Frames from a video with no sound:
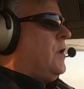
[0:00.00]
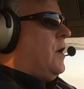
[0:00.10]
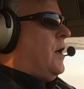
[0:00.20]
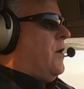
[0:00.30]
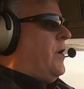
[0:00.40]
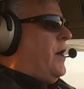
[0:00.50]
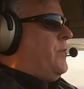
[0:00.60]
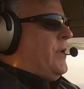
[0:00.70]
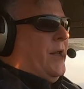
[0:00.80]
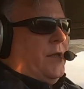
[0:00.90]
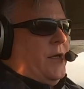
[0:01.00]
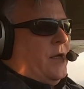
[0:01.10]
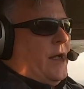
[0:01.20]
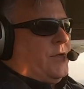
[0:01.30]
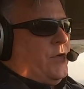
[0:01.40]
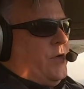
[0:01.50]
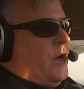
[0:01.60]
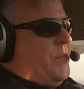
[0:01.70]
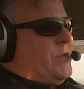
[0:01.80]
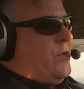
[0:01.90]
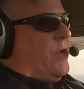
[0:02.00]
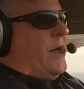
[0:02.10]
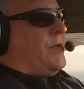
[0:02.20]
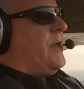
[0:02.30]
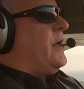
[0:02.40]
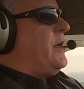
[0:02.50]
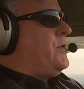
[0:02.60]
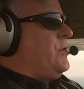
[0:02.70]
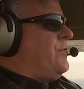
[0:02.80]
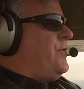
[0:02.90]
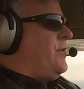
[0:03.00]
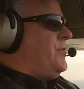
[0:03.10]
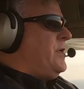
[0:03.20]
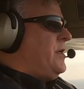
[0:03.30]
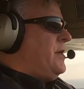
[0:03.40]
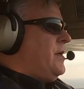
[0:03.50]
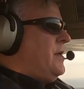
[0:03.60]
All right, we got a little altitude here. We see we're at 250.